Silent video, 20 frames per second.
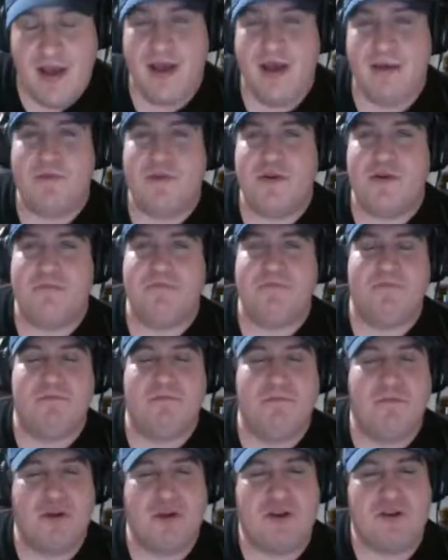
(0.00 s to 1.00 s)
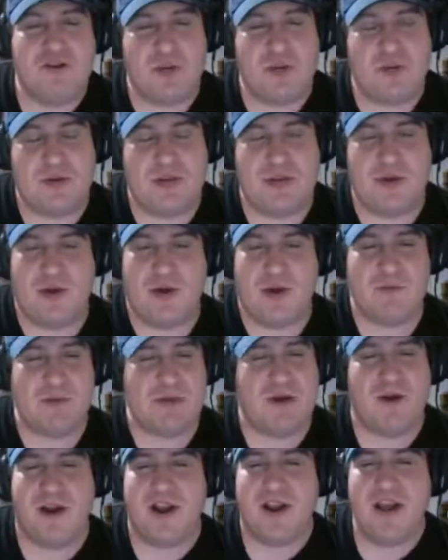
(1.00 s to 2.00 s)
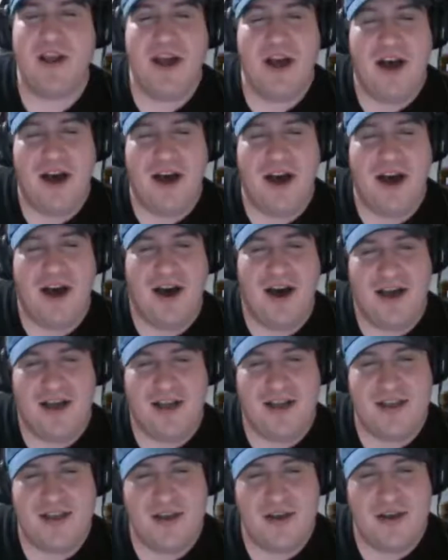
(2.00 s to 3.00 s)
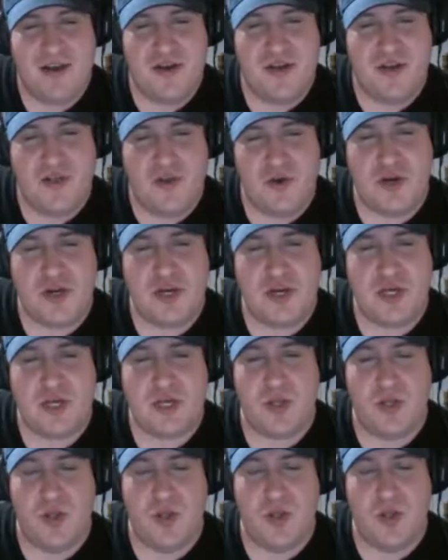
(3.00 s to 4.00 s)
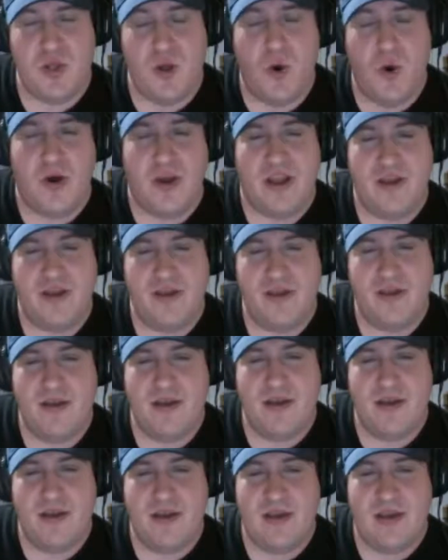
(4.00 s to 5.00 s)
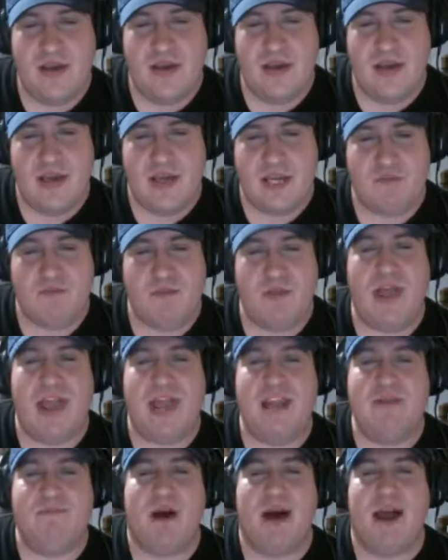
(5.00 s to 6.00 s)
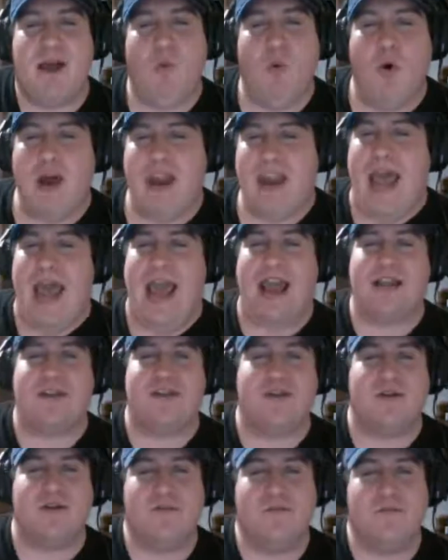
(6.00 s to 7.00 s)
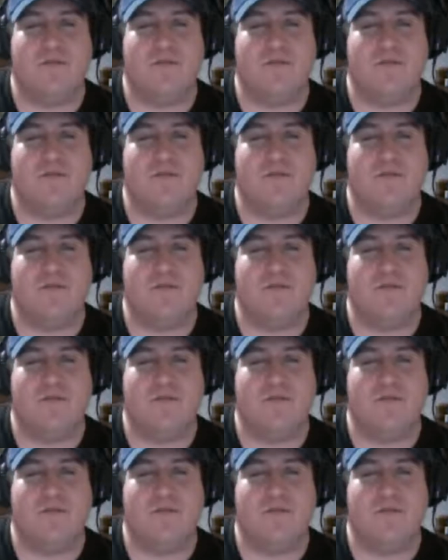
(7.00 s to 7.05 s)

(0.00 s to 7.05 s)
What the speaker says: gonna butcher this one too. I'm sorry. Lucius Loin is played by what actor